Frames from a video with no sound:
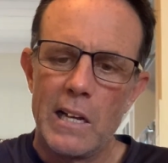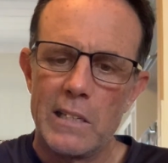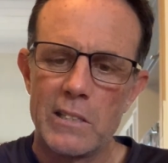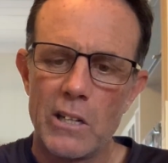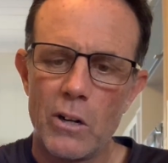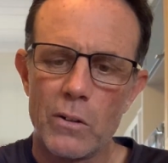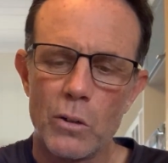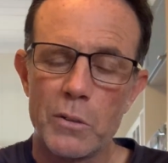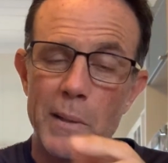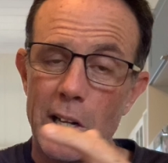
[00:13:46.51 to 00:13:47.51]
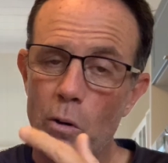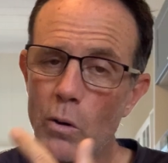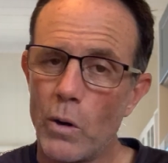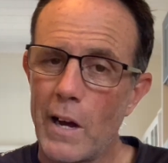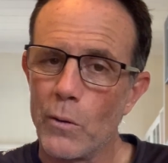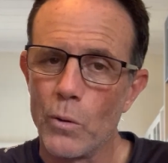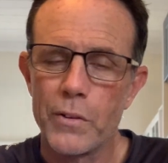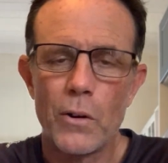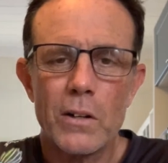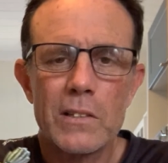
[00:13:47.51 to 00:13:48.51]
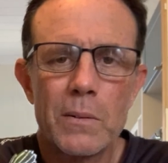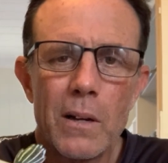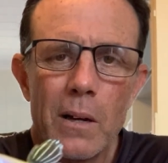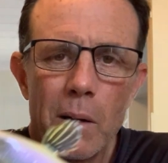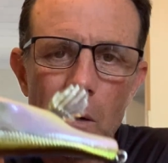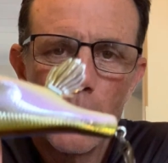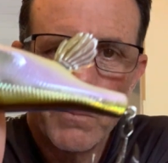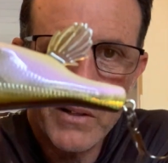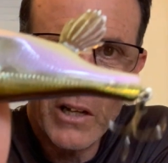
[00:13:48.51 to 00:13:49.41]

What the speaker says: It's the old, looks a bit unorthodox, but the